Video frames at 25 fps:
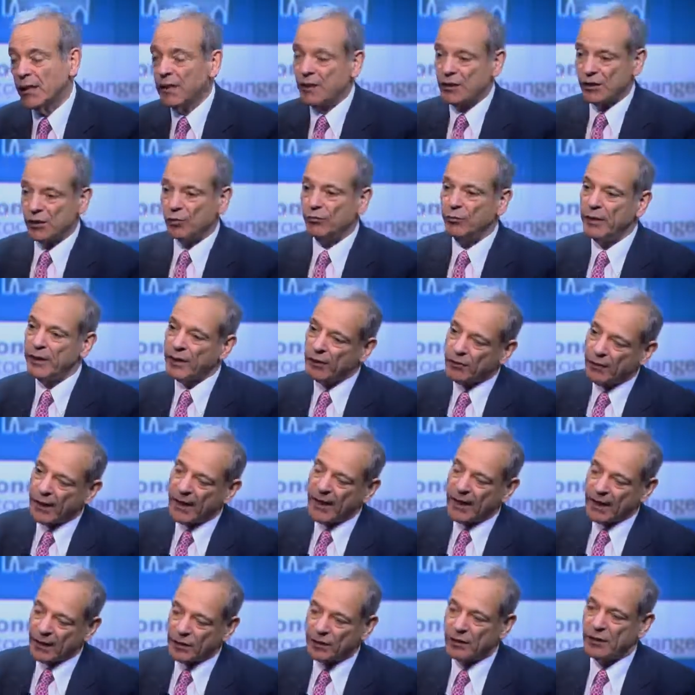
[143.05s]
So we are
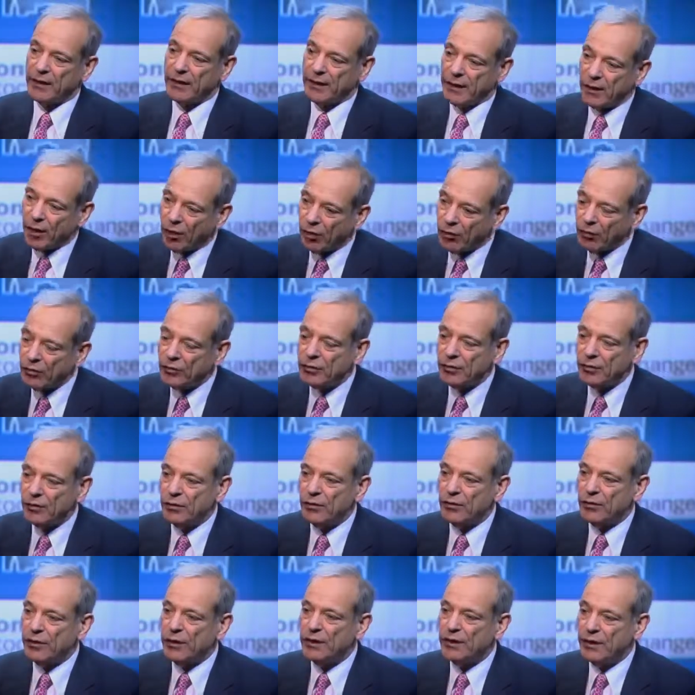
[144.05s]
actually
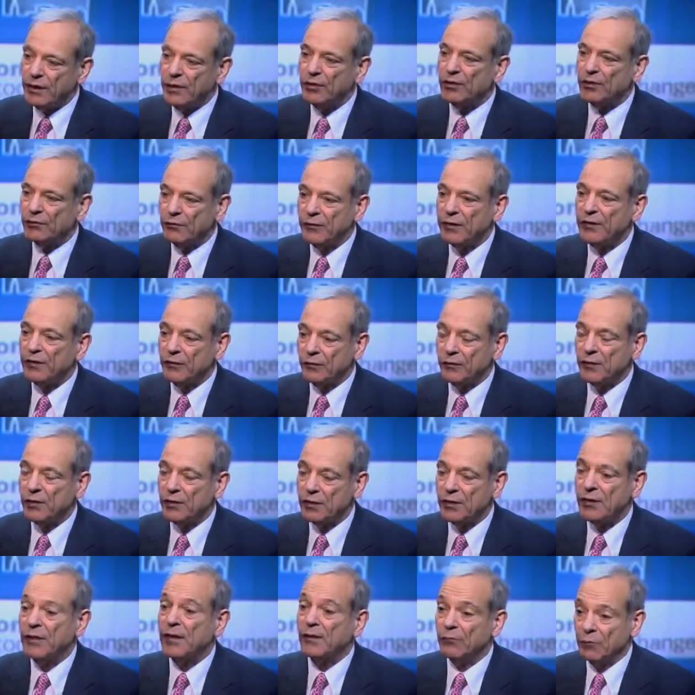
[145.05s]
older than the
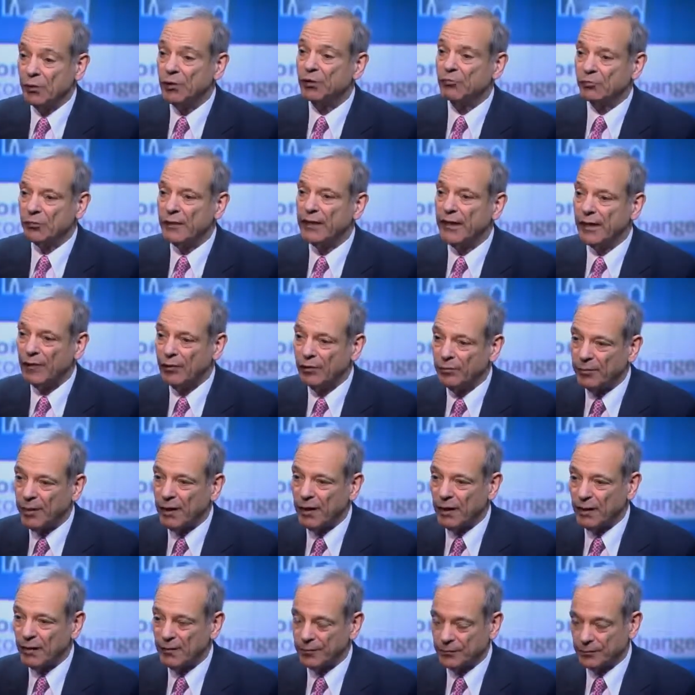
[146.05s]
university of which we're now a
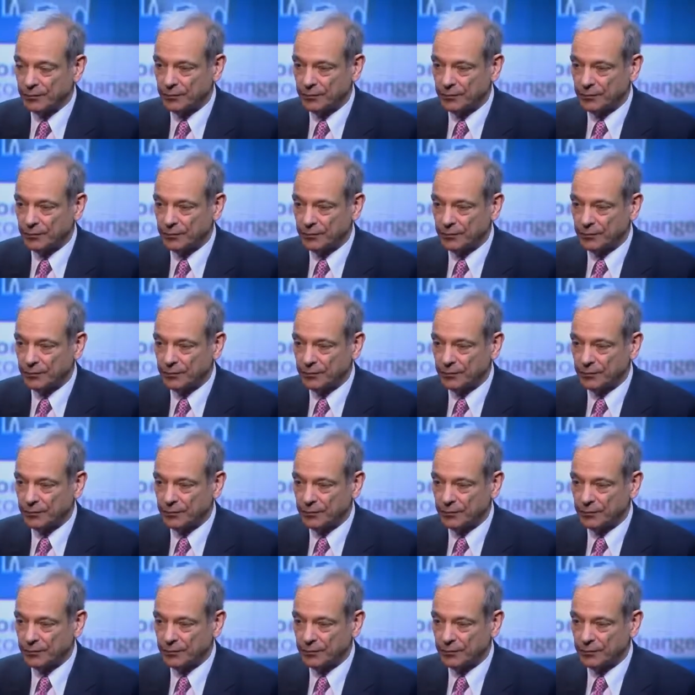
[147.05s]
part.